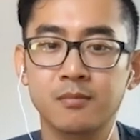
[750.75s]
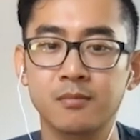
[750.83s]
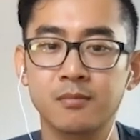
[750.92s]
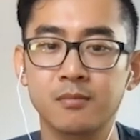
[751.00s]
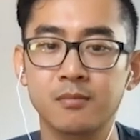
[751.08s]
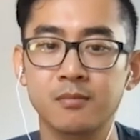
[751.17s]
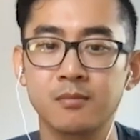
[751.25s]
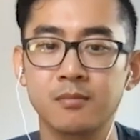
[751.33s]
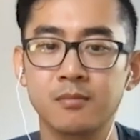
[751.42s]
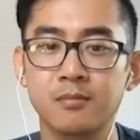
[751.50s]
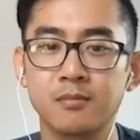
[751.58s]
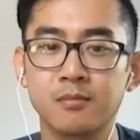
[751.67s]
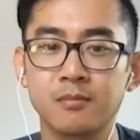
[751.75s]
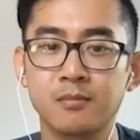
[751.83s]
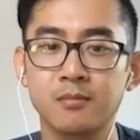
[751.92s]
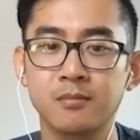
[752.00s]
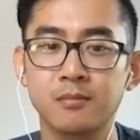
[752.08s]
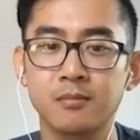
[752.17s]

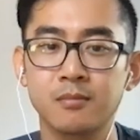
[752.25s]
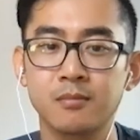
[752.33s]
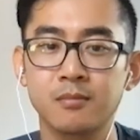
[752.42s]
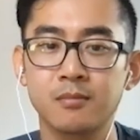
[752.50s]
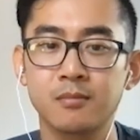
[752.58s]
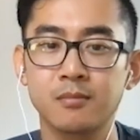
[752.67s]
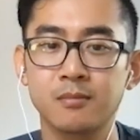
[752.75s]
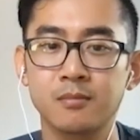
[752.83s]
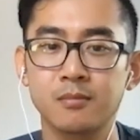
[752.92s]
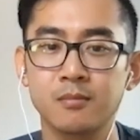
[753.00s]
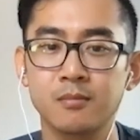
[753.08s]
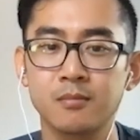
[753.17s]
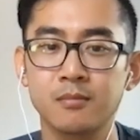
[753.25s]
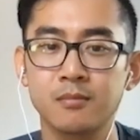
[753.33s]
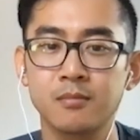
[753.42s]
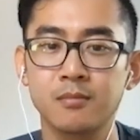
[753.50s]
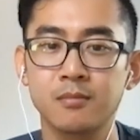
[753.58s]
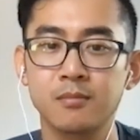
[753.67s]

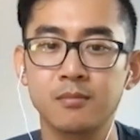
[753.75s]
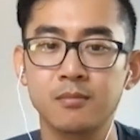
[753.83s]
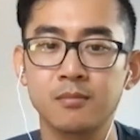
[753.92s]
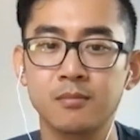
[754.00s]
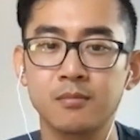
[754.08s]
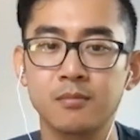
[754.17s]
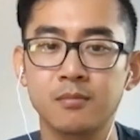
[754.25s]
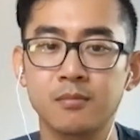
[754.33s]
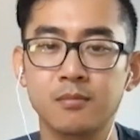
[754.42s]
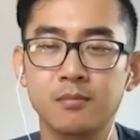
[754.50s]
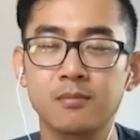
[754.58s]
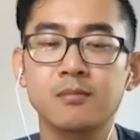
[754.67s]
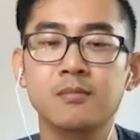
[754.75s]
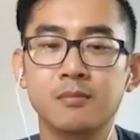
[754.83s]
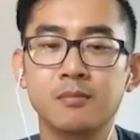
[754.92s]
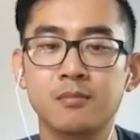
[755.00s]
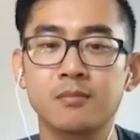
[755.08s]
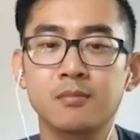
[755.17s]

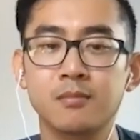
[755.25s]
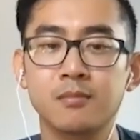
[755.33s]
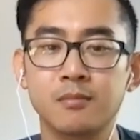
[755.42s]
(not speaking)